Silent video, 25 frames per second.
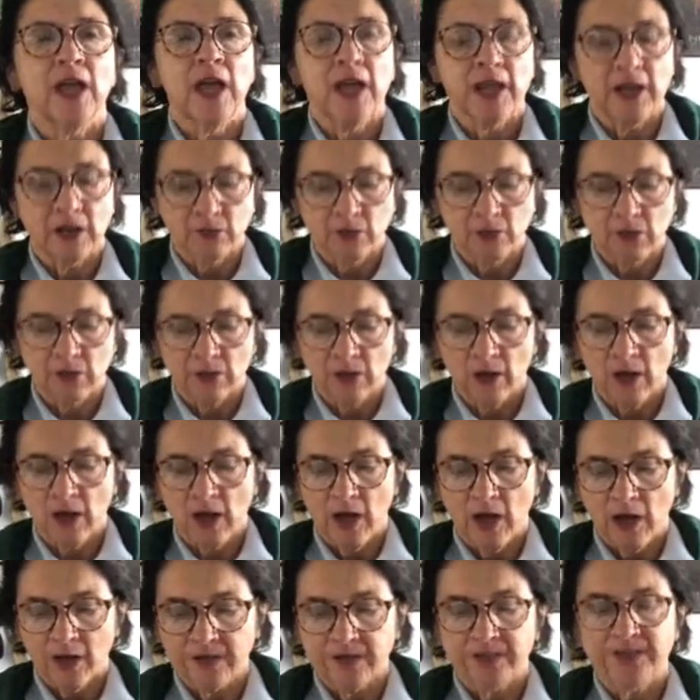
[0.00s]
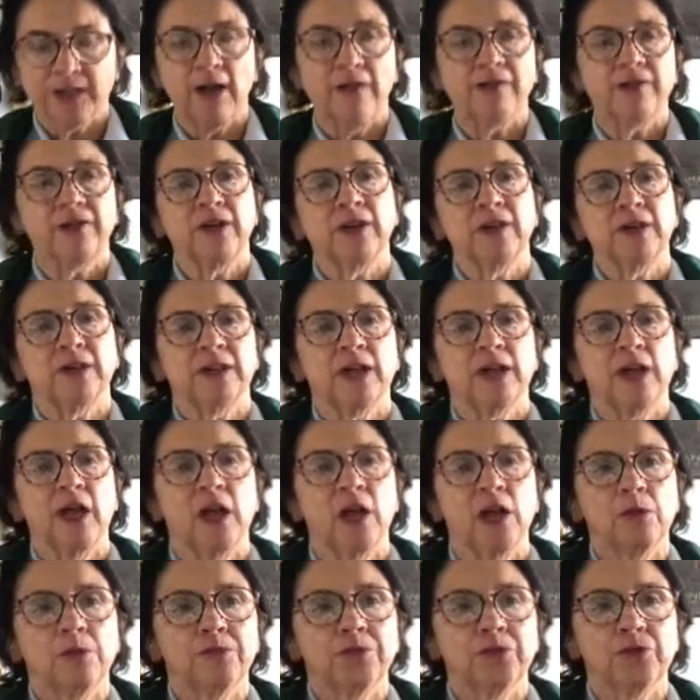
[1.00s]
and it will definitely
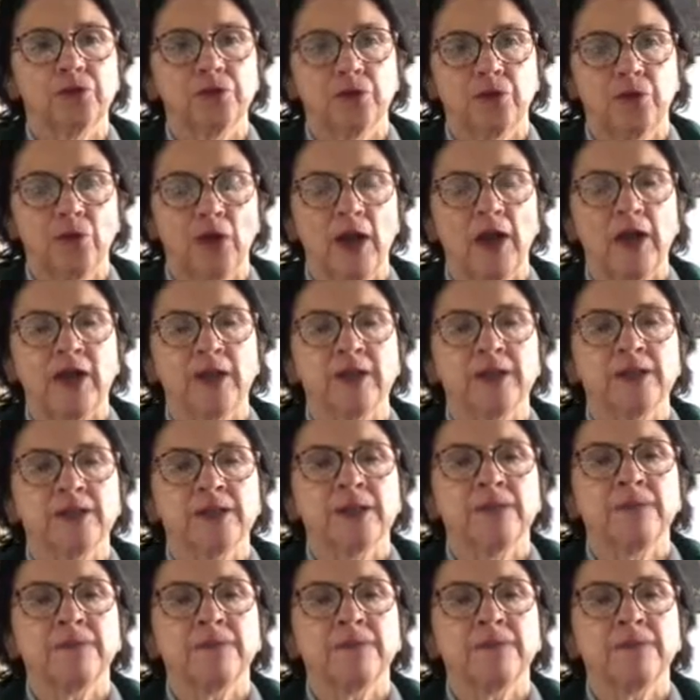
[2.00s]
help your grade.